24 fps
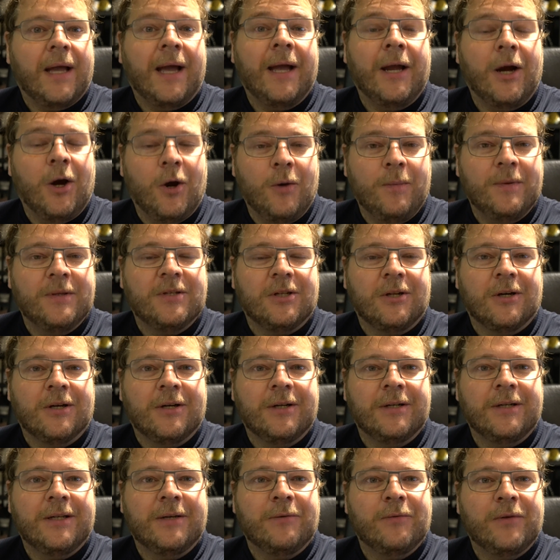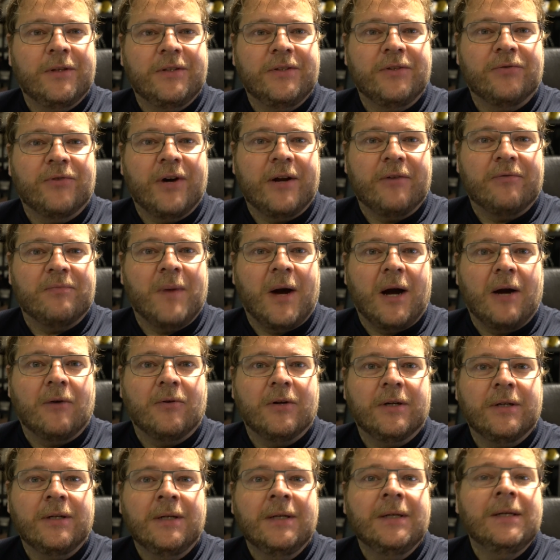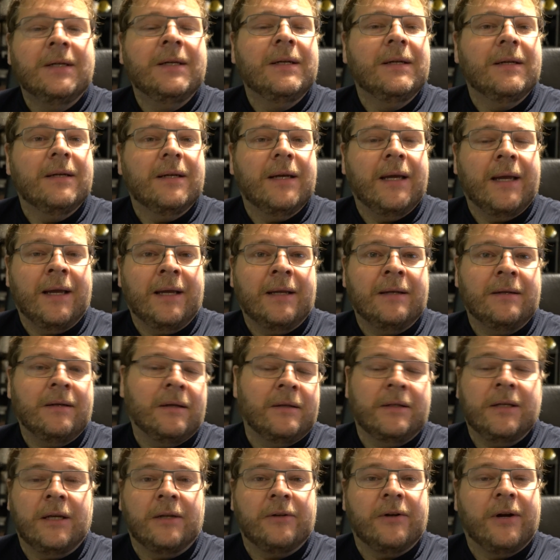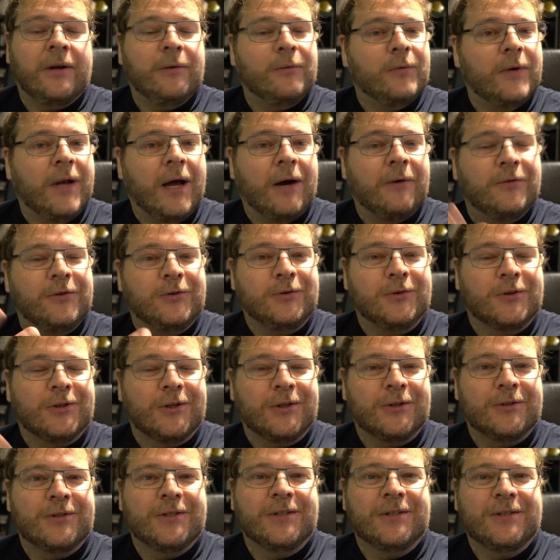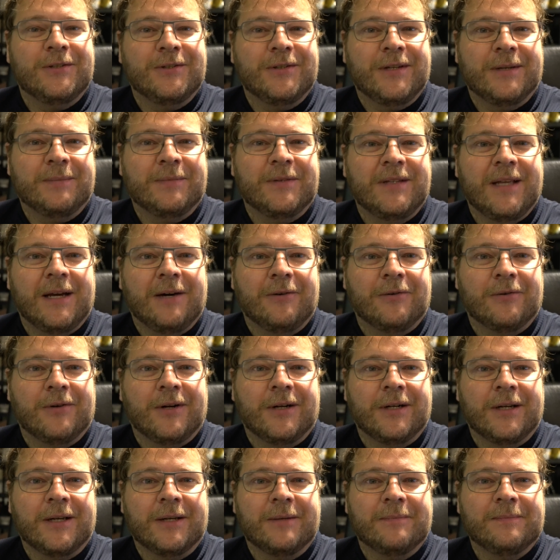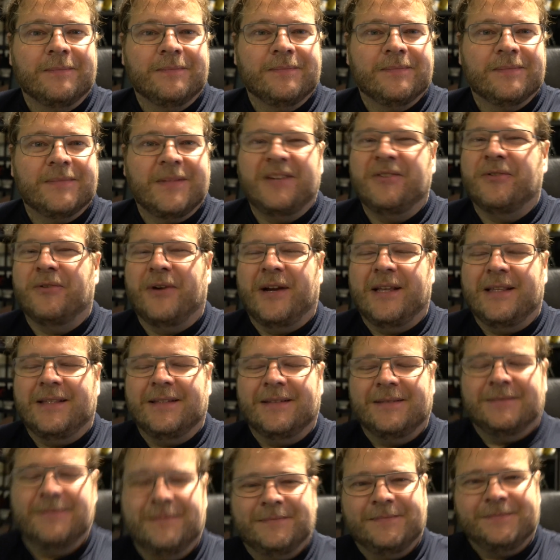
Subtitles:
I hope it's longer than with the rev power. And on the other end, we now have two solutions to keep the Dell running. Great.